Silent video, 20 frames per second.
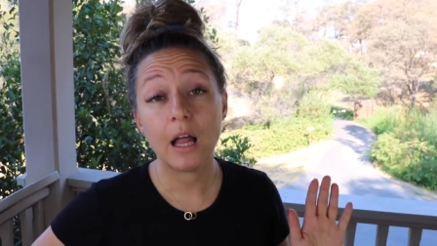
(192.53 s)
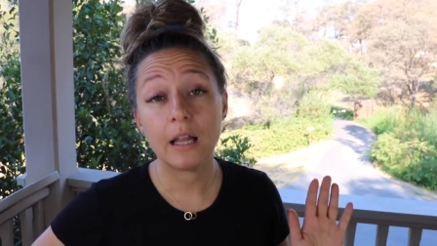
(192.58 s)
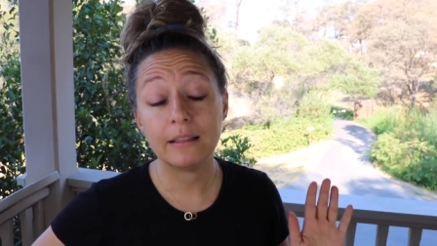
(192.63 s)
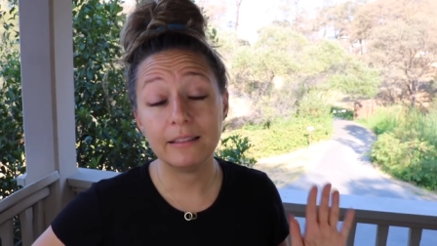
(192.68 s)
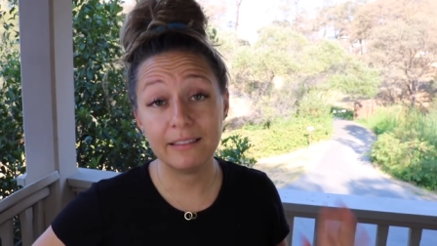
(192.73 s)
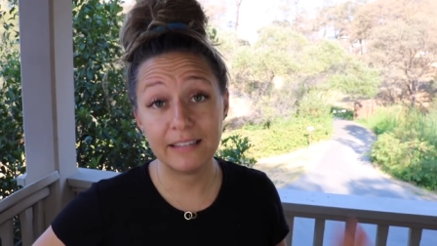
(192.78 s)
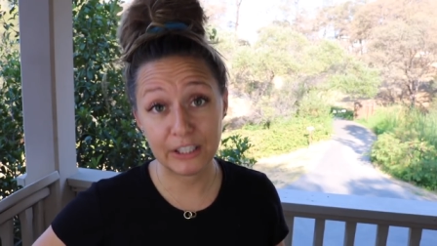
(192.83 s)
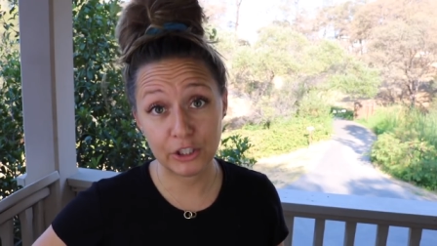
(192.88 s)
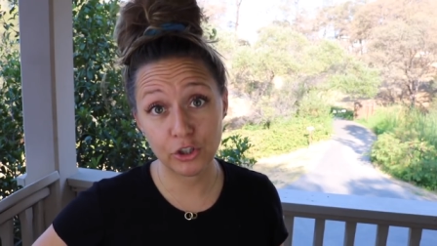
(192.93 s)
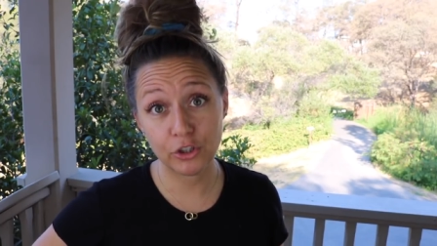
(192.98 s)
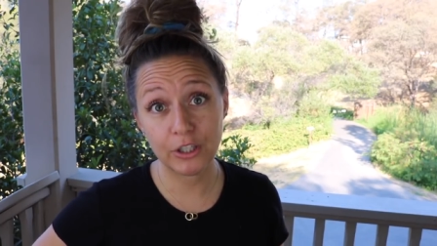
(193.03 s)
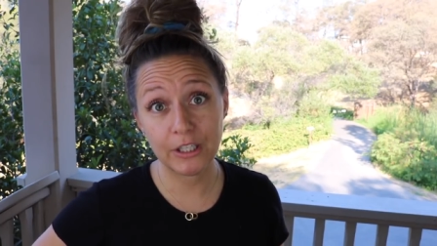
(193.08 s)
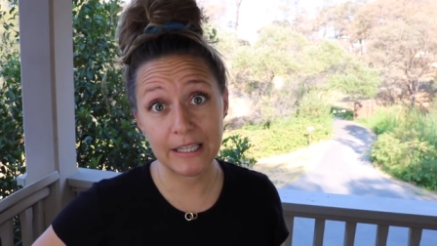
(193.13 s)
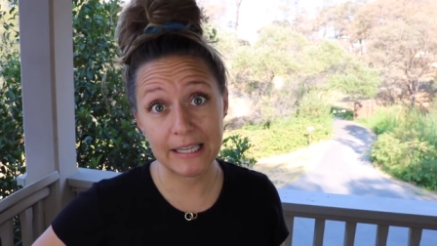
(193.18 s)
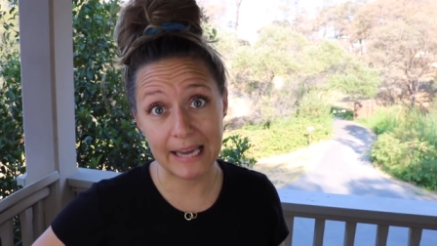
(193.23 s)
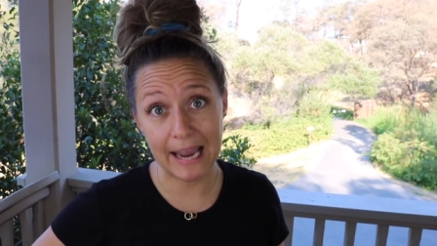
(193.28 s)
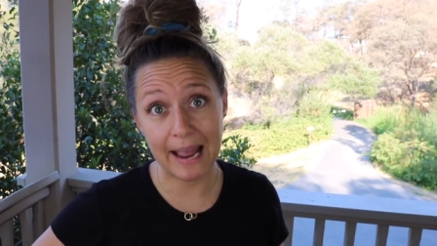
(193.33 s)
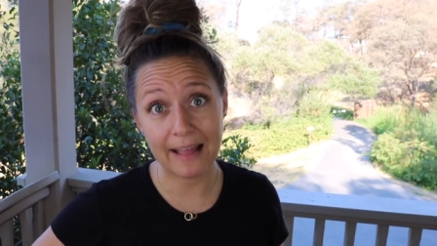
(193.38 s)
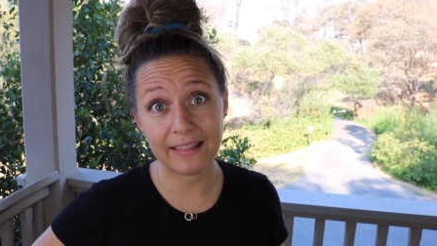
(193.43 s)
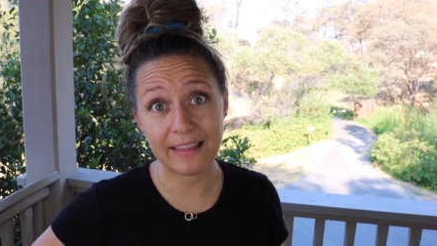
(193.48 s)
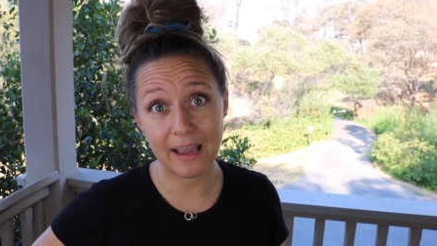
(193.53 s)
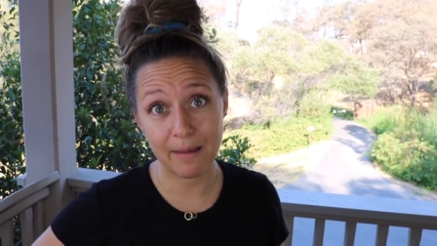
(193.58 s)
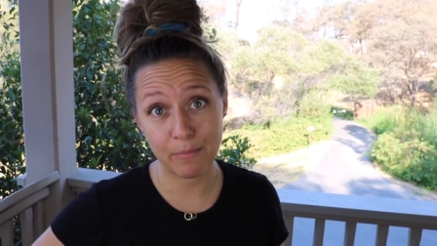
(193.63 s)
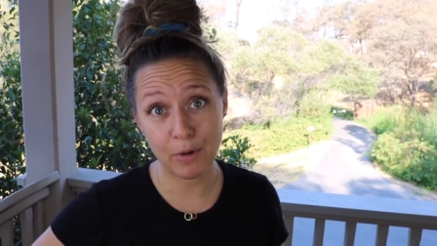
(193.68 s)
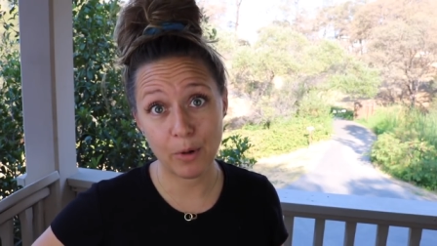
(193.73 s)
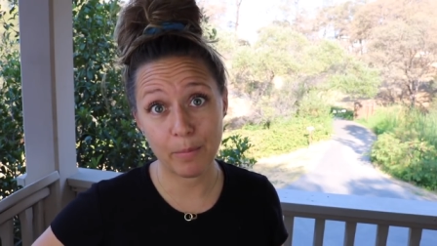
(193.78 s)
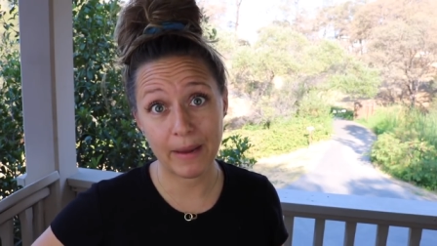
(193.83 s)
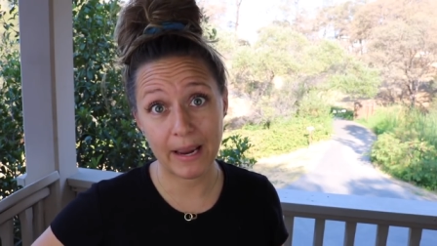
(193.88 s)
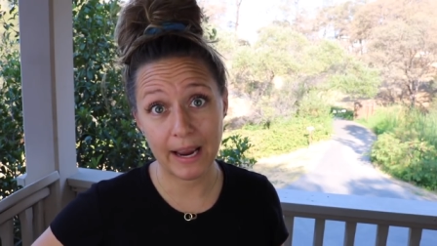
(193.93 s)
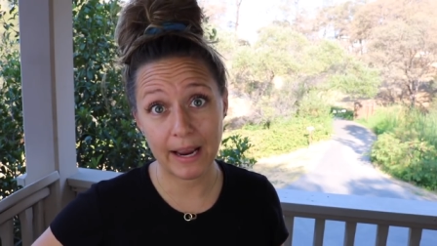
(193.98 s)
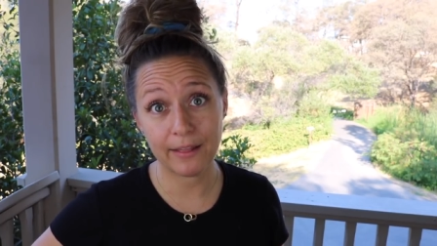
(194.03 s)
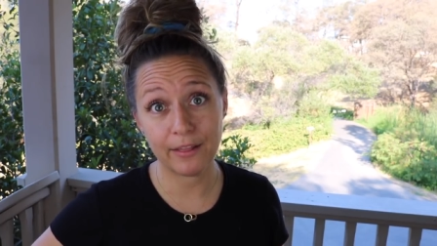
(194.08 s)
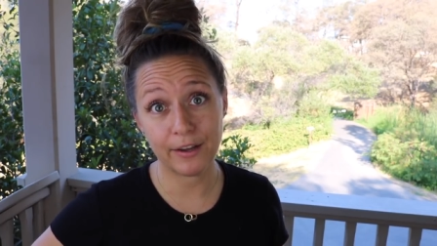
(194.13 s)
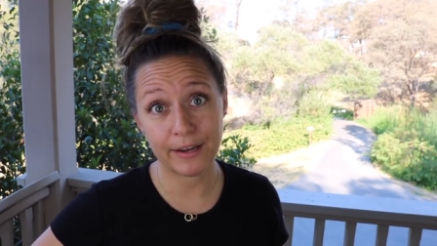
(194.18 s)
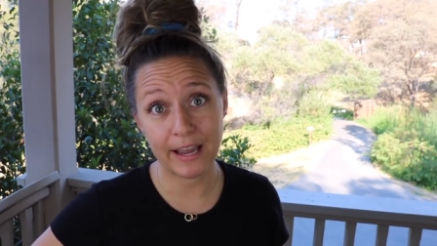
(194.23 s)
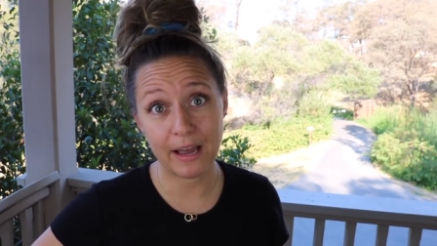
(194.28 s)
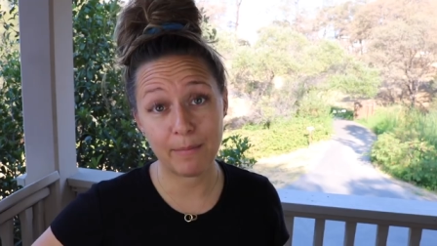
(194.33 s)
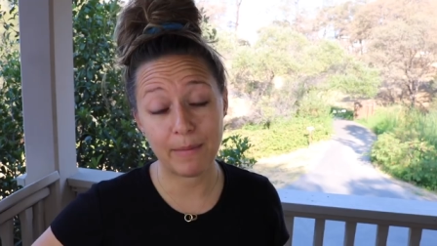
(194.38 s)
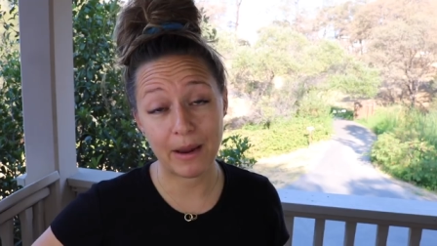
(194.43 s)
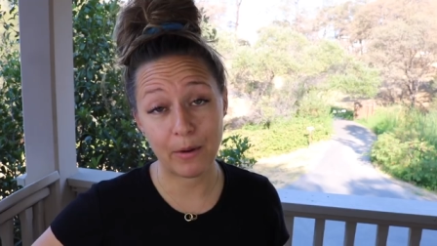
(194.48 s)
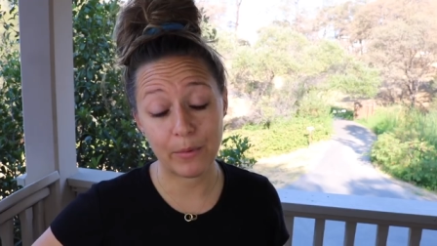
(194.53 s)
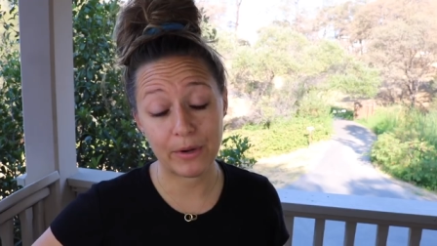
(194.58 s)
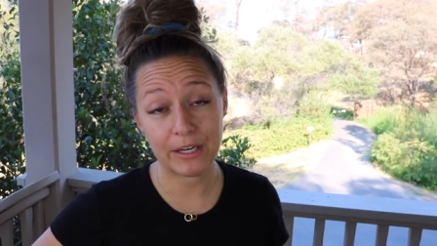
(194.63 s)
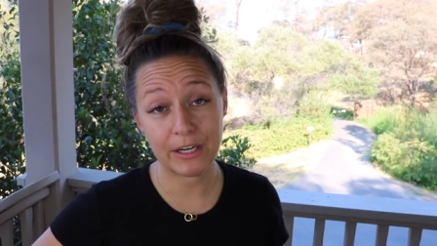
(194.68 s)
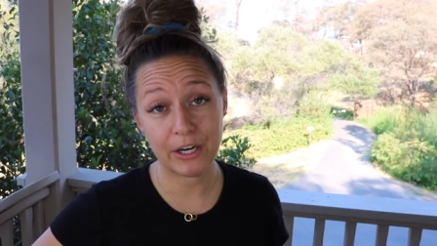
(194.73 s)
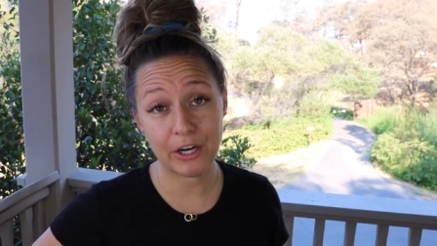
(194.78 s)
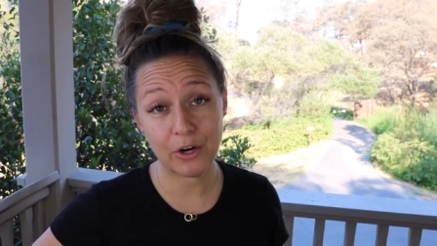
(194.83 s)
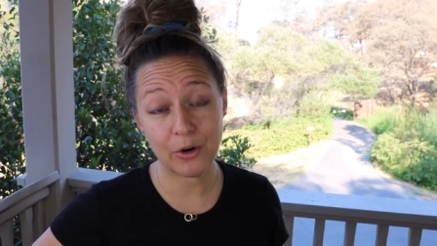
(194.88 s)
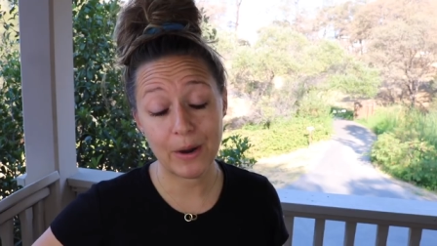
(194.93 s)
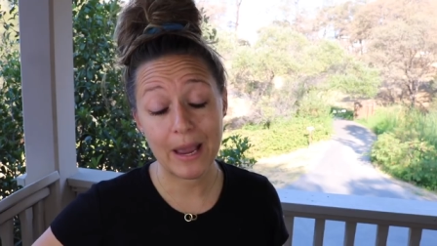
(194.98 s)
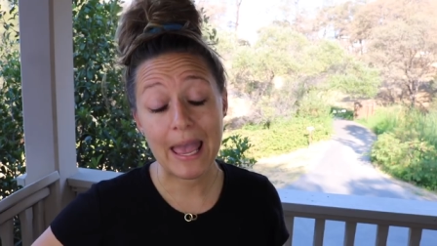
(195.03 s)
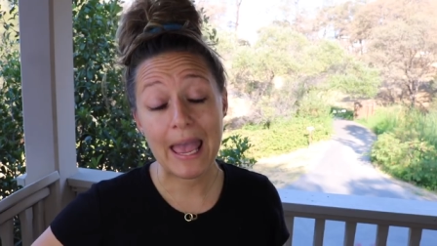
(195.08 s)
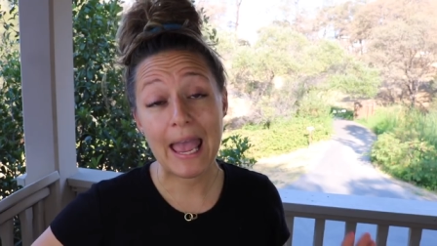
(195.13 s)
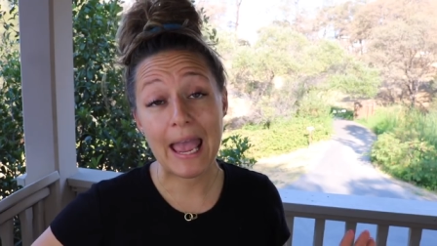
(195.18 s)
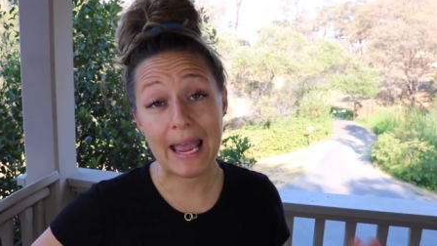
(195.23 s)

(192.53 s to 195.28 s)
Literally at that moment, I look out my window